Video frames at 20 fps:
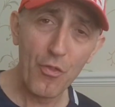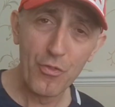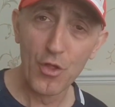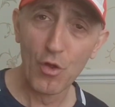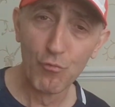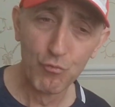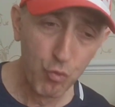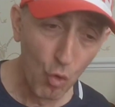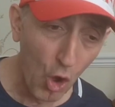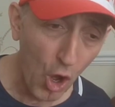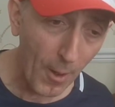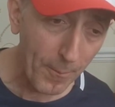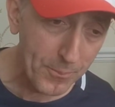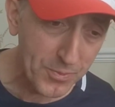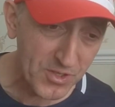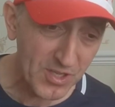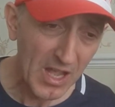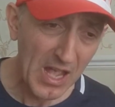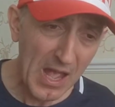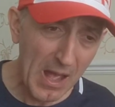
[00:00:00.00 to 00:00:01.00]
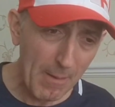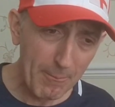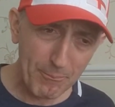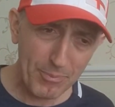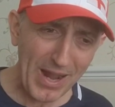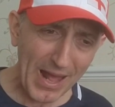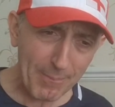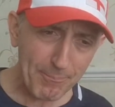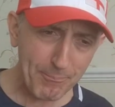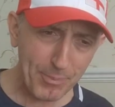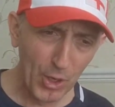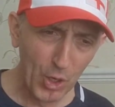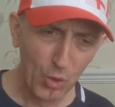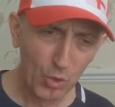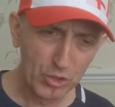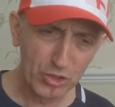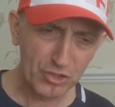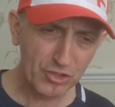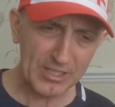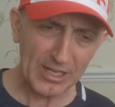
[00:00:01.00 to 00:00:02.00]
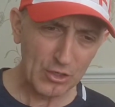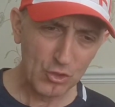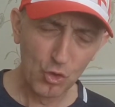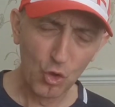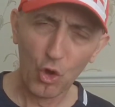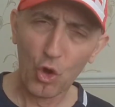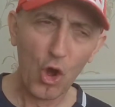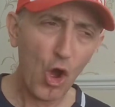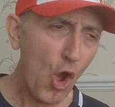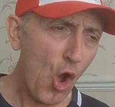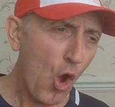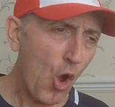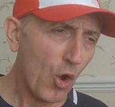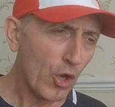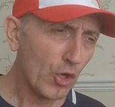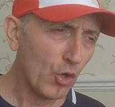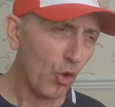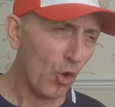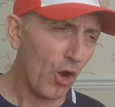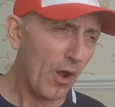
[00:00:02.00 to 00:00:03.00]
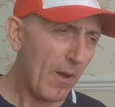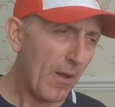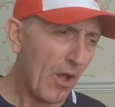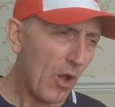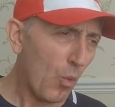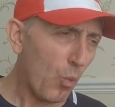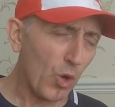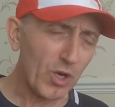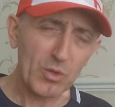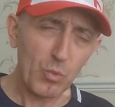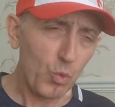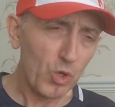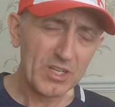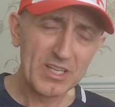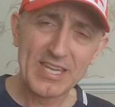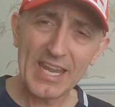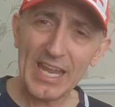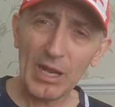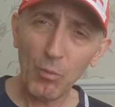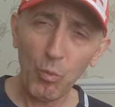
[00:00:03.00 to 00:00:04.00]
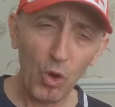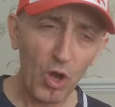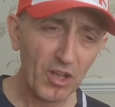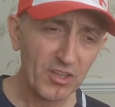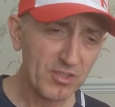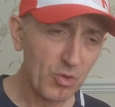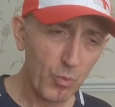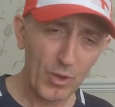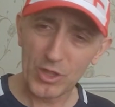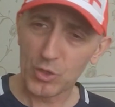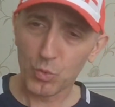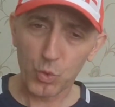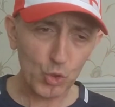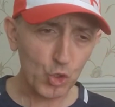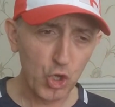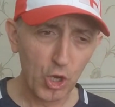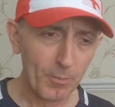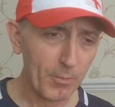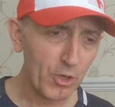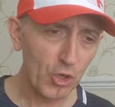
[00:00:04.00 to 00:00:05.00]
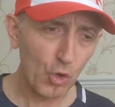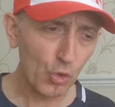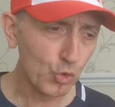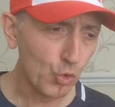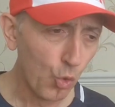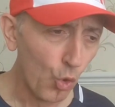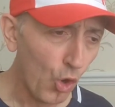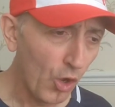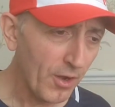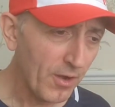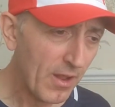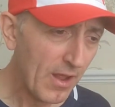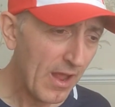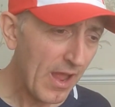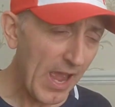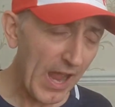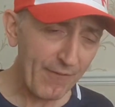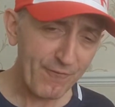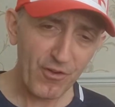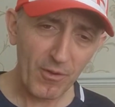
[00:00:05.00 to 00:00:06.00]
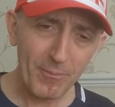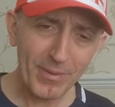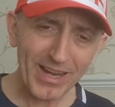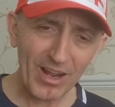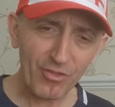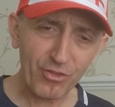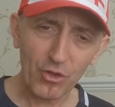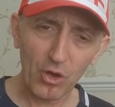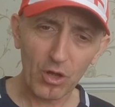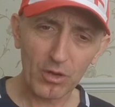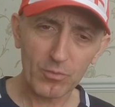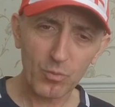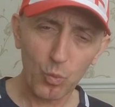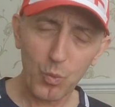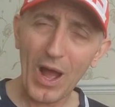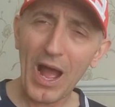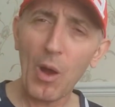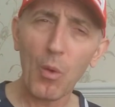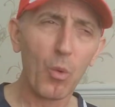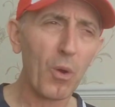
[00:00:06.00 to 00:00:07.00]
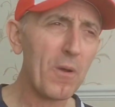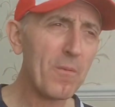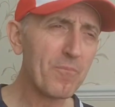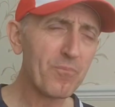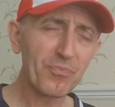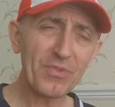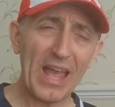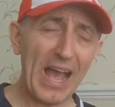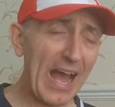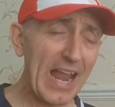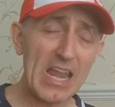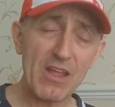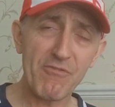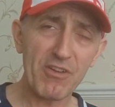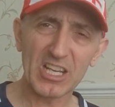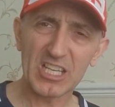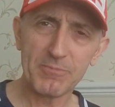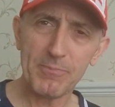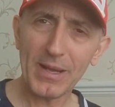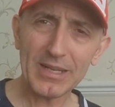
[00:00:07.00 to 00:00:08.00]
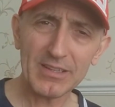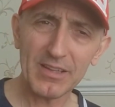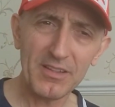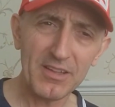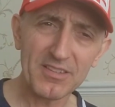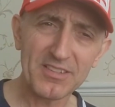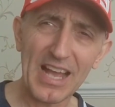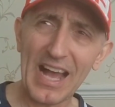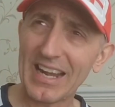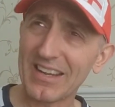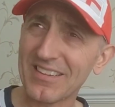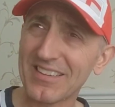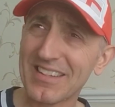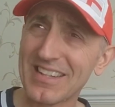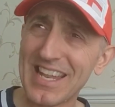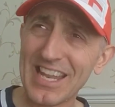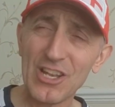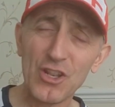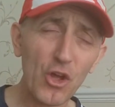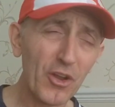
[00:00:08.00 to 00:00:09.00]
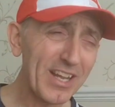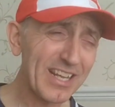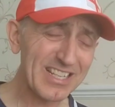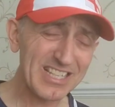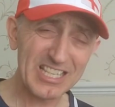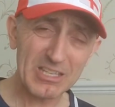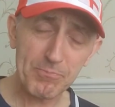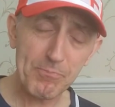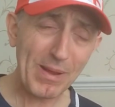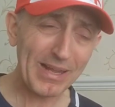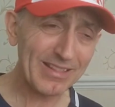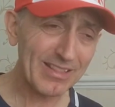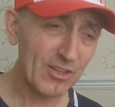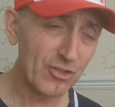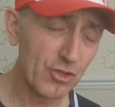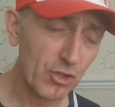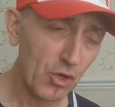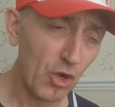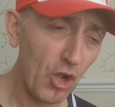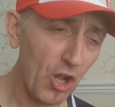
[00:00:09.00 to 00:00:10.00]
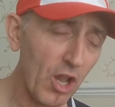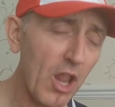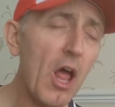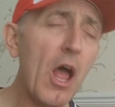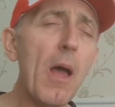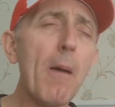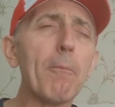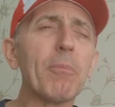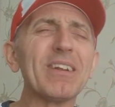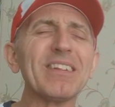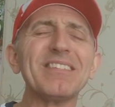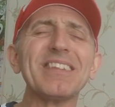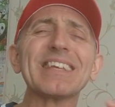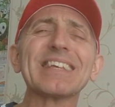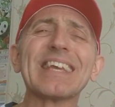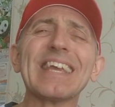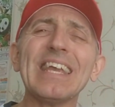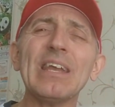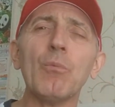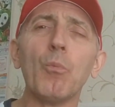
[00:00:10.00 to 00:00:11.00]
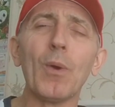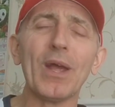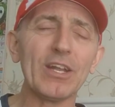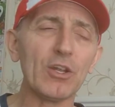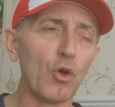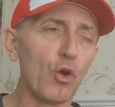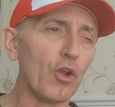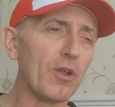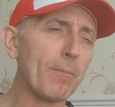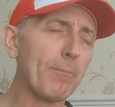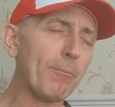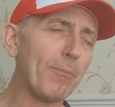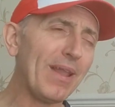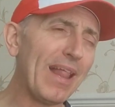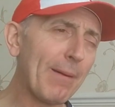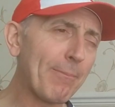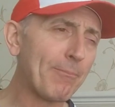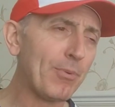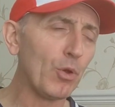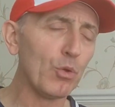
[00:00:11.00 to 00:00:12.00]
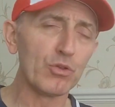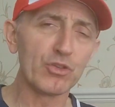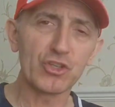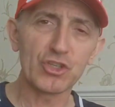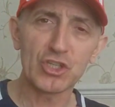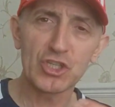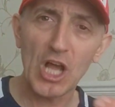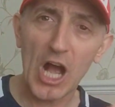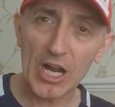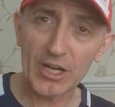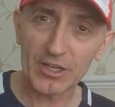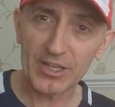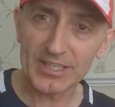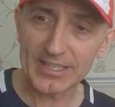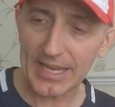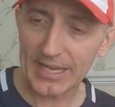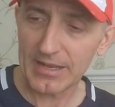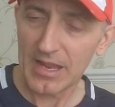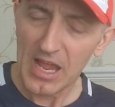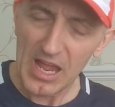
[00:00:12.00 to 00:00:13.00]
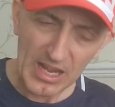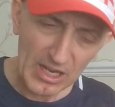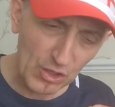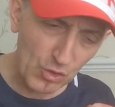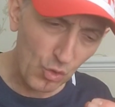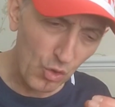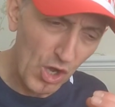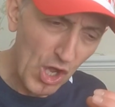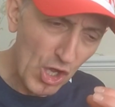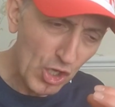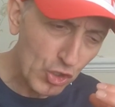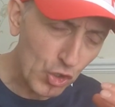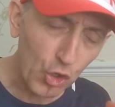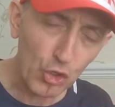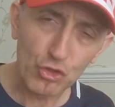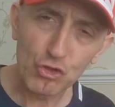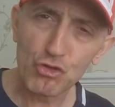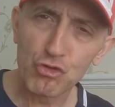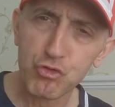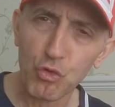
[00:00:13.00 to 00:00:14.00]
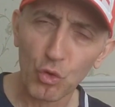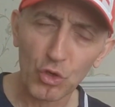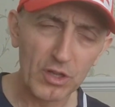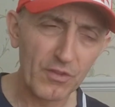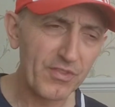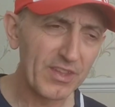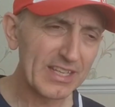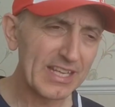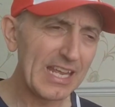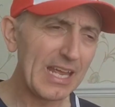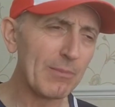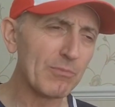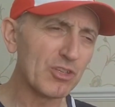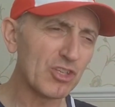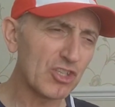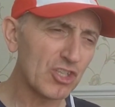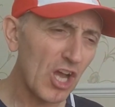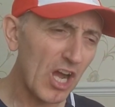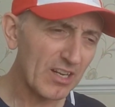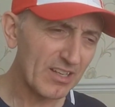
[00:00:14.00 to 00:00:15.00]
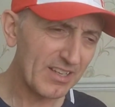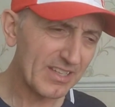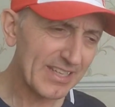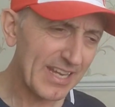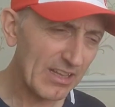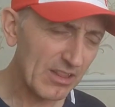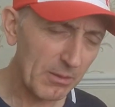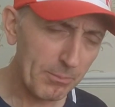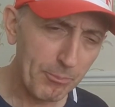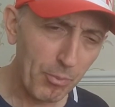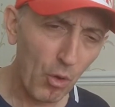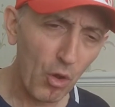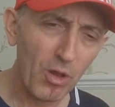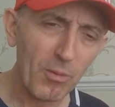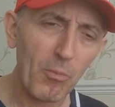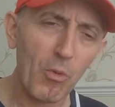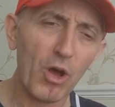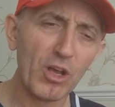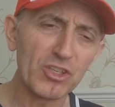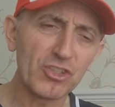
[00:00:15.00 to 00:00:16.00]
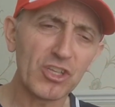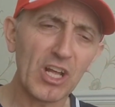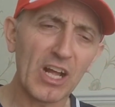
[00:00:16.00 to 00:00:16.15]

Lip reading: on the ropes. Blackpool just didn't know, you know, what day it was, whether they were coming or going. And for me, I thought, wow, I never expected this. I just did not expect this at all. But as the game went on, Blackpool started to get, you know, control of the game, started to get the ball more,